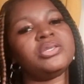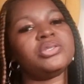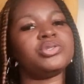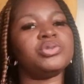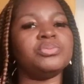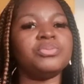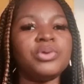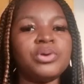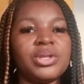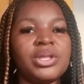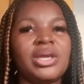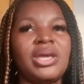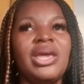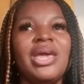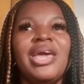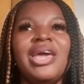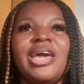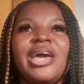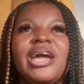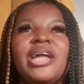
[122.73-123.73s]
into money
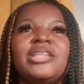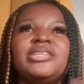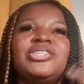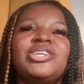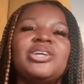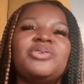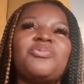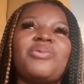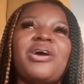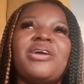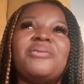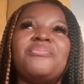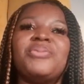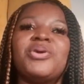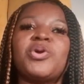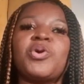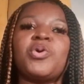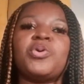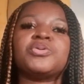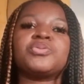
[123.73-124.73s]
and January
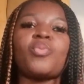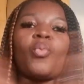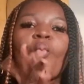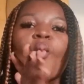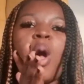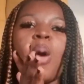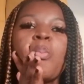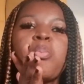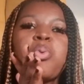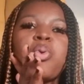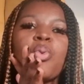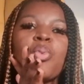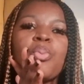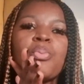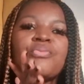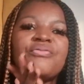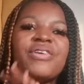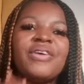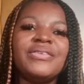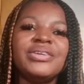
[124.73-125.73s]
become
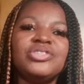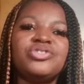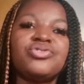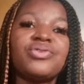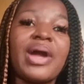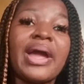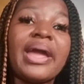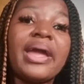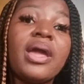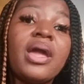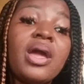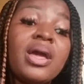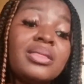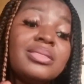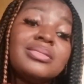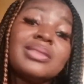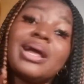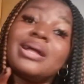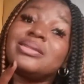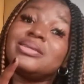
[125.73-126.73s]
boom, very dry.
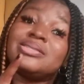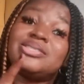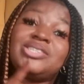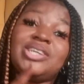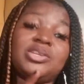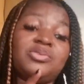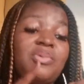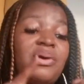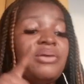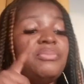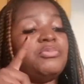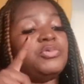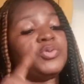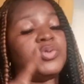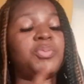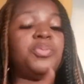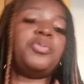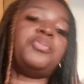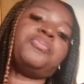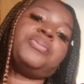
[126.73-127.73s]
And it's January, most
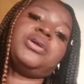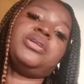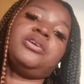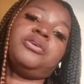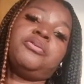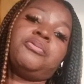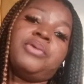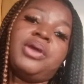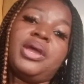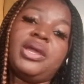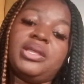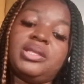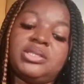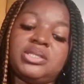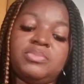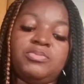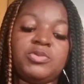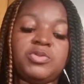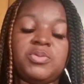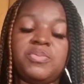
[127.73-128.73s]
people pay their
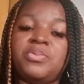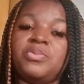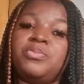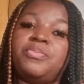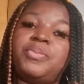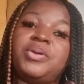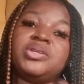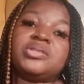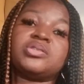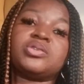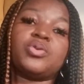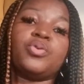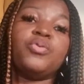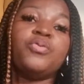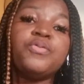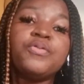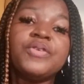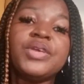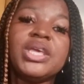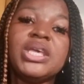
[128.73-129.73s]
rent, most people pay
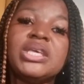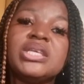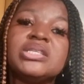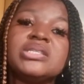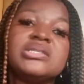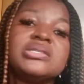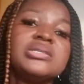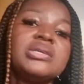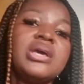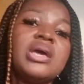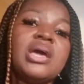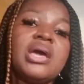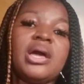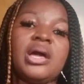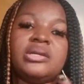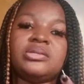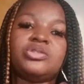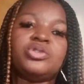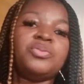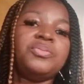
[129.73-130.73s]
school fees,
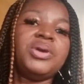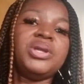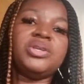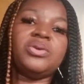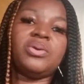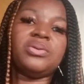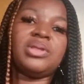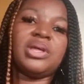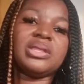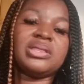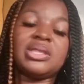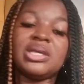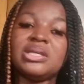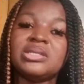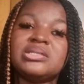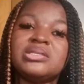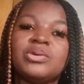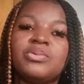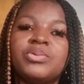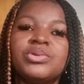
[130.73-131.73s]
and so many other
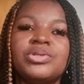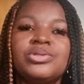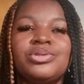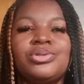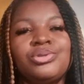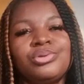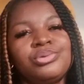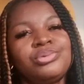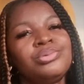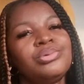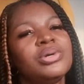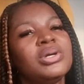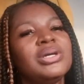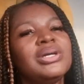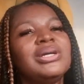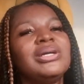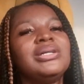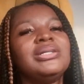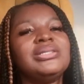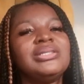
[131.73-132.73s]
things they want to do.
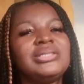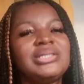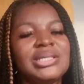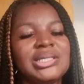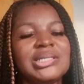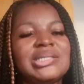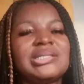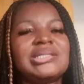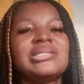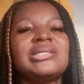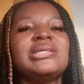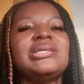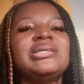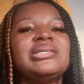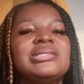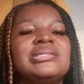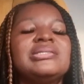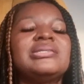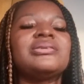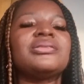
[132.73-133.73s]
This
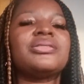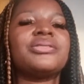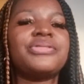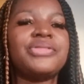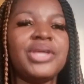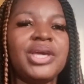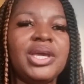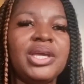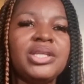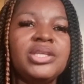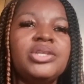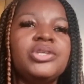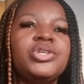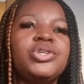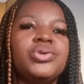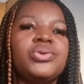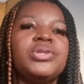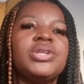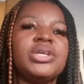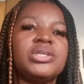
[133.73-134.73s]
is the thing
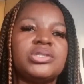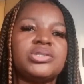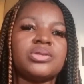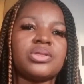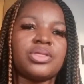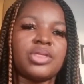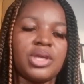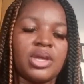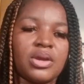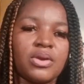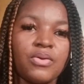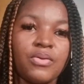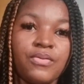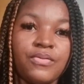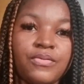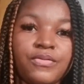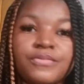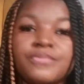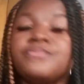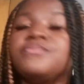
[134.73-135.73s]
you need to think
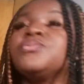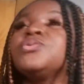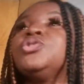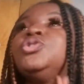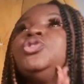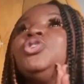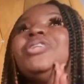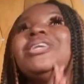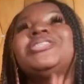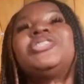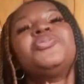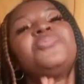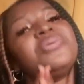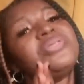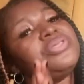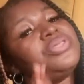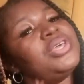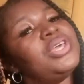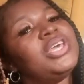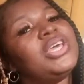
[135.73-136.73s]
of. You need to be
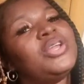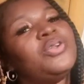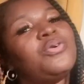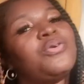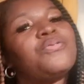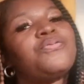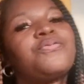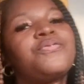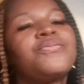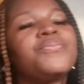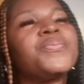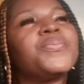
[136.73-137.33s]
thinking of